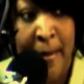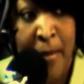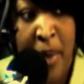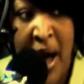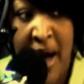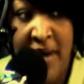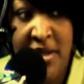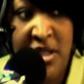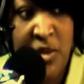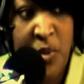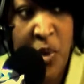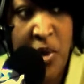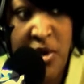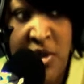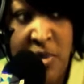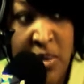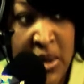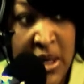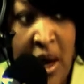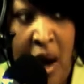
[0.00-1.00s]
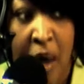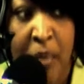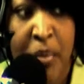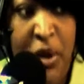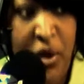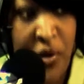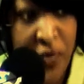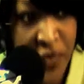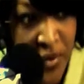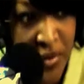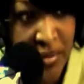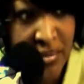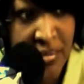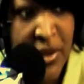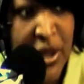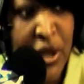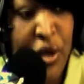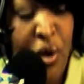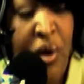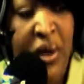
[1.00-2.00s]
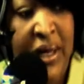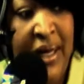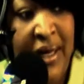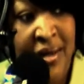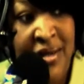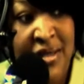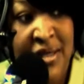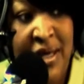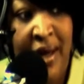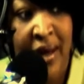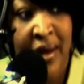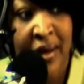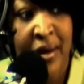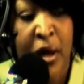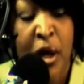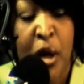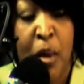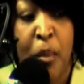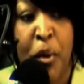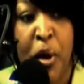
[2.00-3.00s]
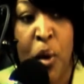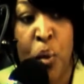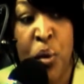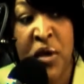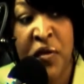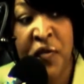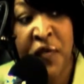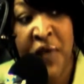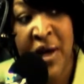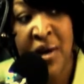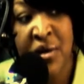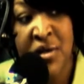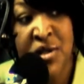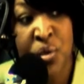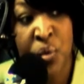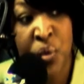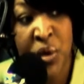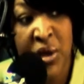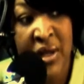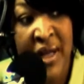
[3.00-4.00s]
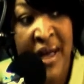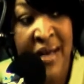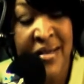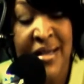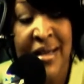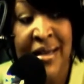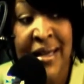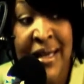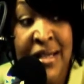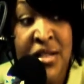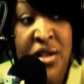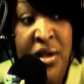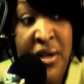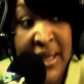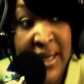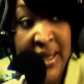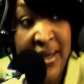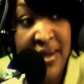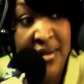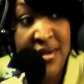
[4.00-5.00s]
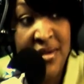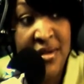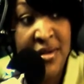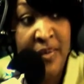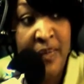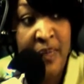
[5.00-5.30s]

that box is supposed to be all beautiful, on the inside. But we fail to realize that kids are kids.